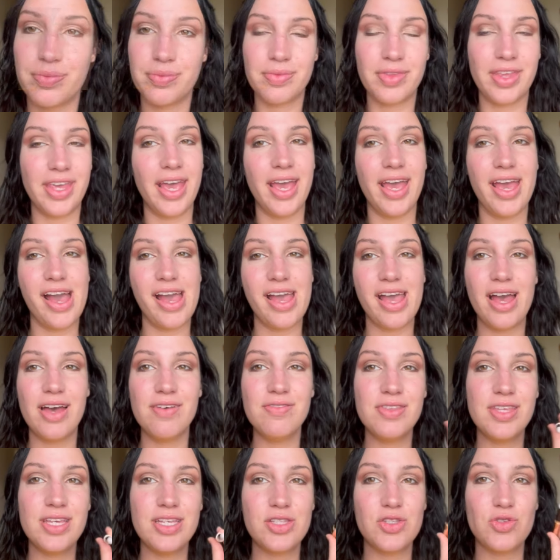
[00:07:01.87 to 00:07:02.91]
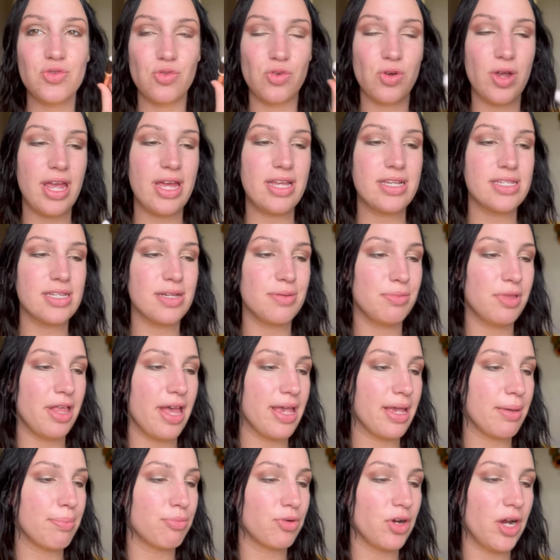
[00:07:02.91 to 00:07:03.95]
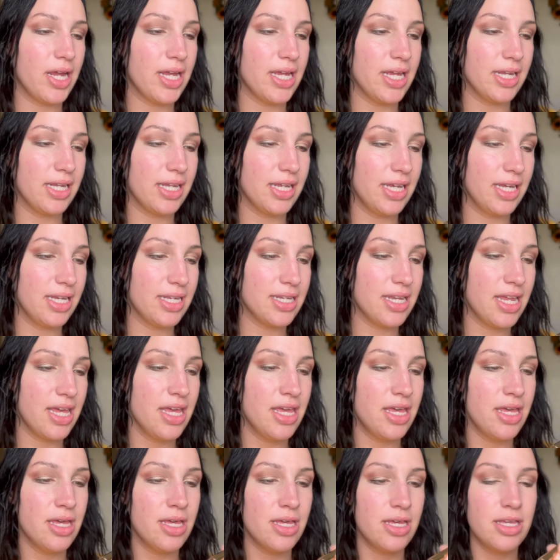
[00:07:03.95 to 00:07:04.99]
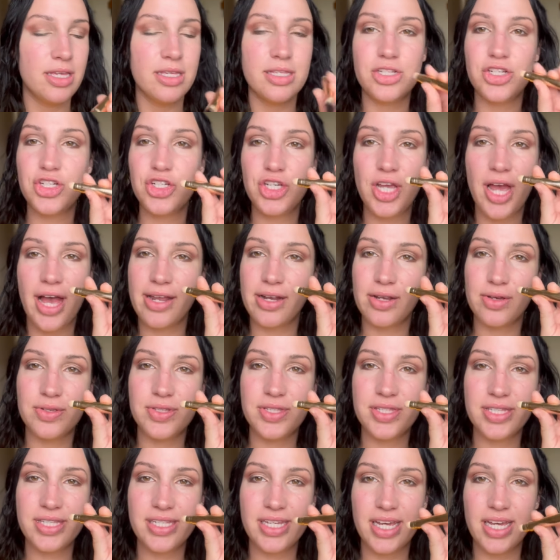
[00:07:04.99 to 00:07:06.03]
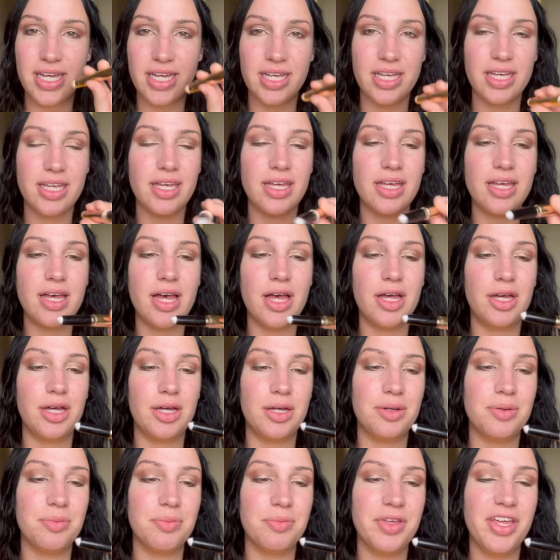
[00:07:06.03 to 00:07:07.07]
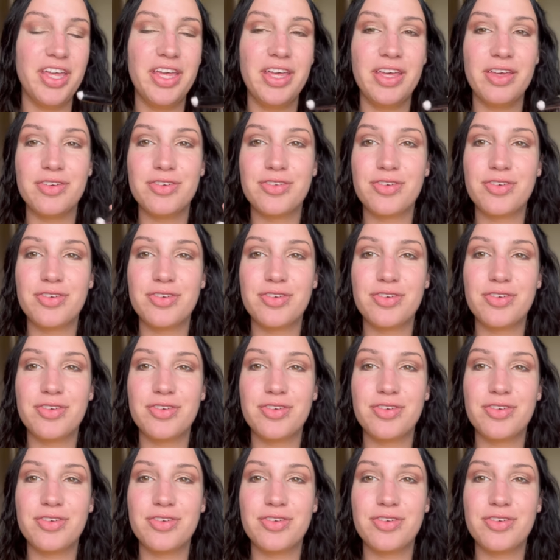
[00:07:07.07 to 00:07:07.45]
Okay, I have this random like brightening shadow stick um,